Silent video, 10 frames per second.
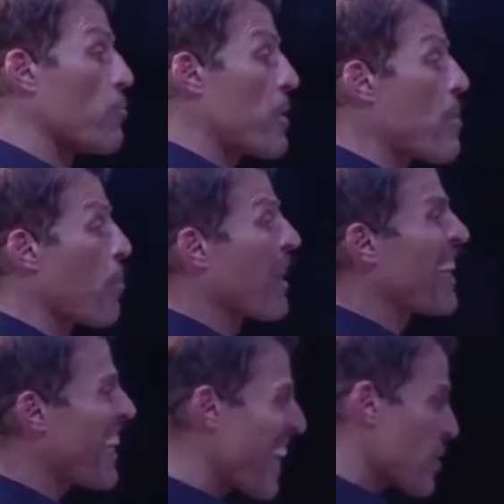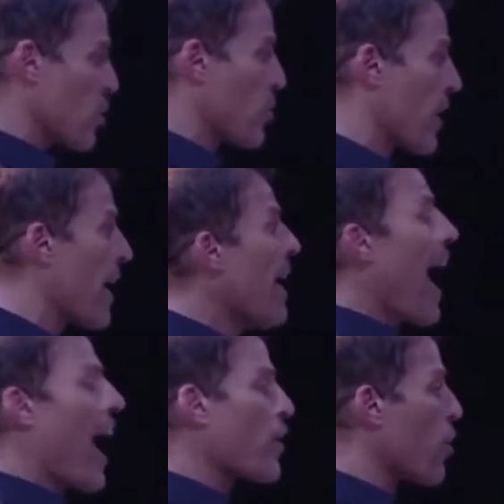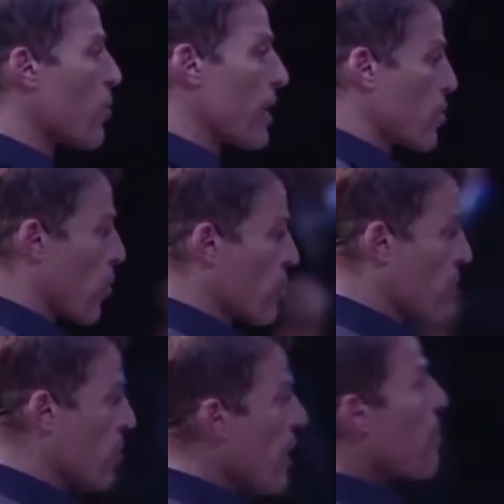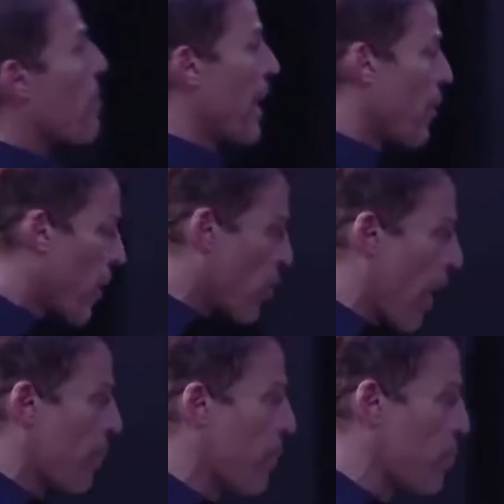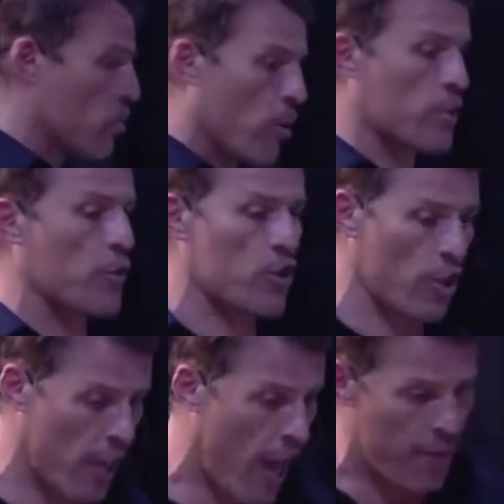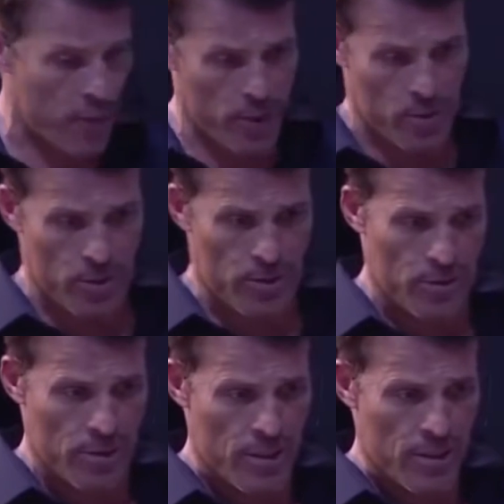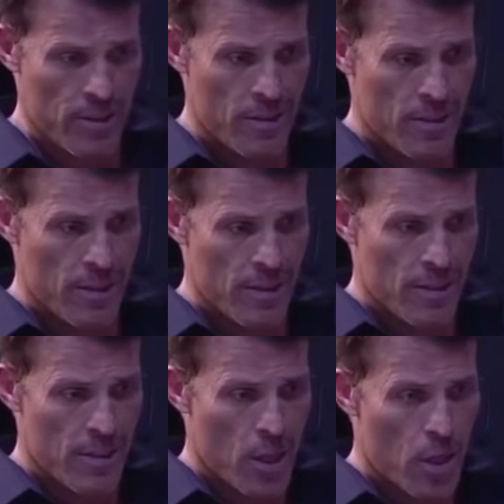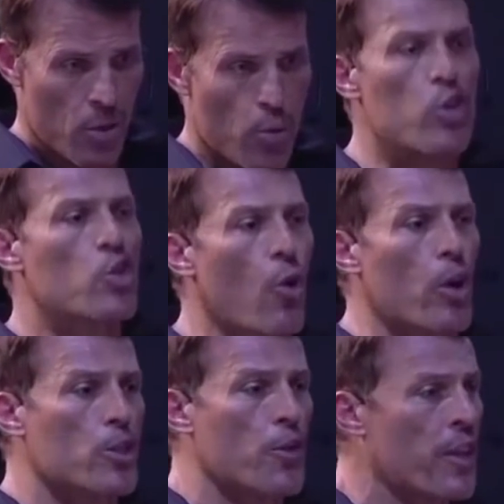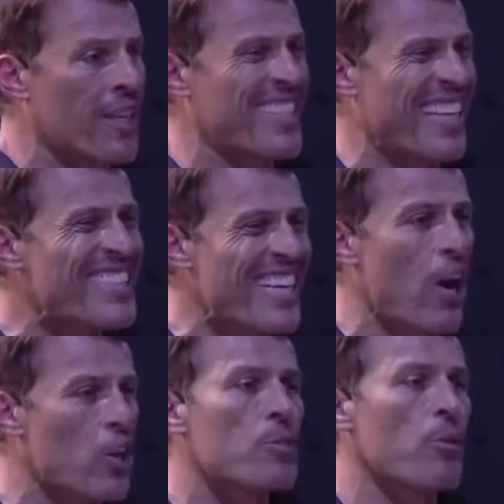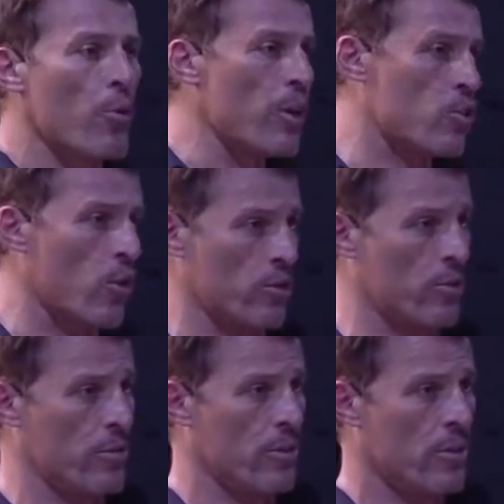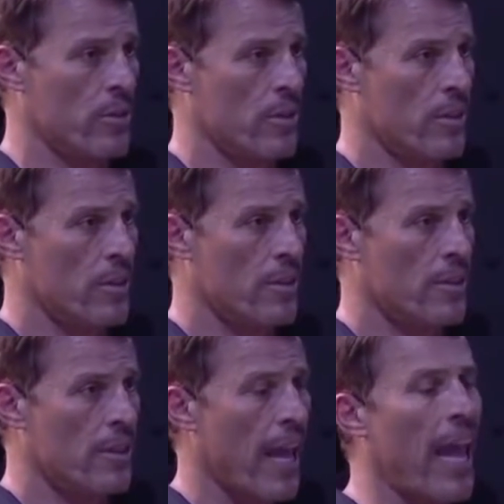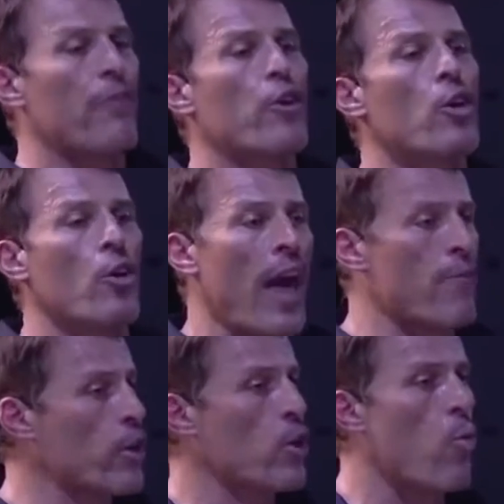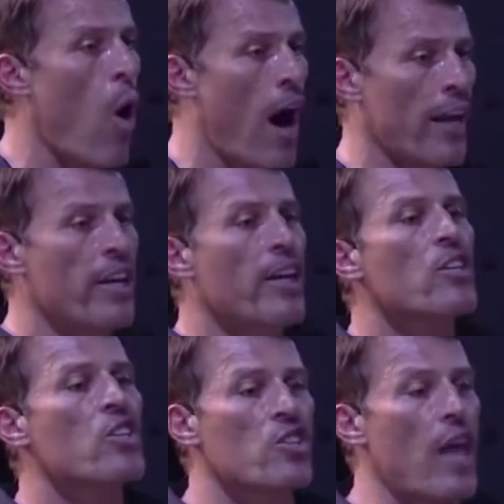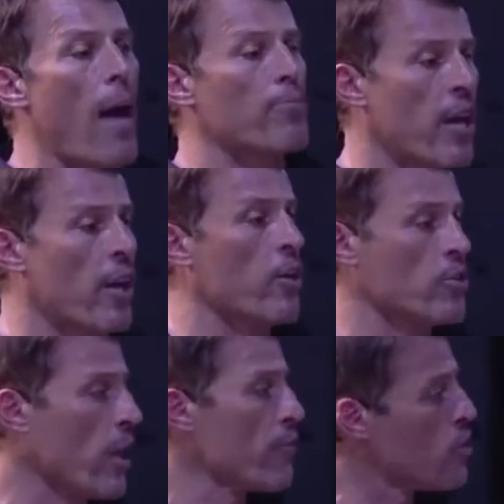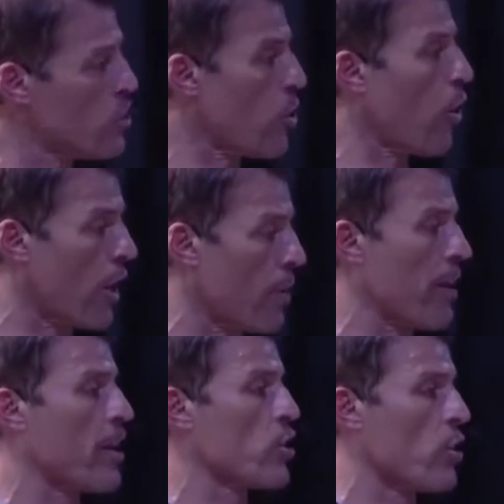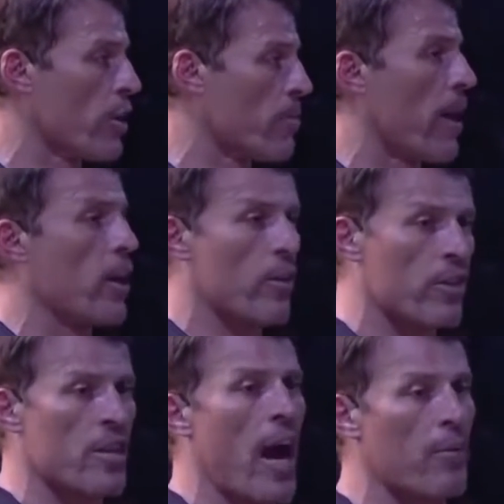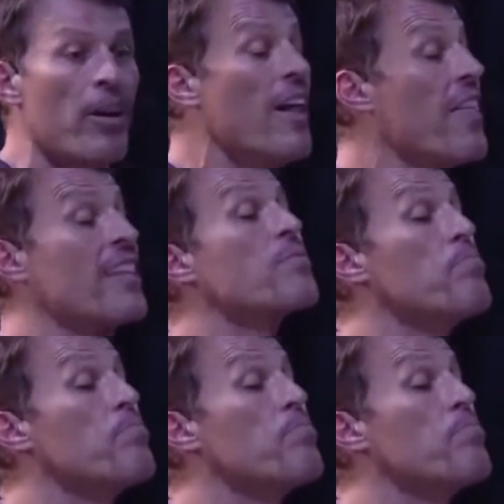people in history had no resources, but they were incredibly resourceful, so they got the resources. Resourcefulness is the ultimate resource. And if you don't have what you want, stop telling yourself the story because you don't have the money, you don't have the time. That's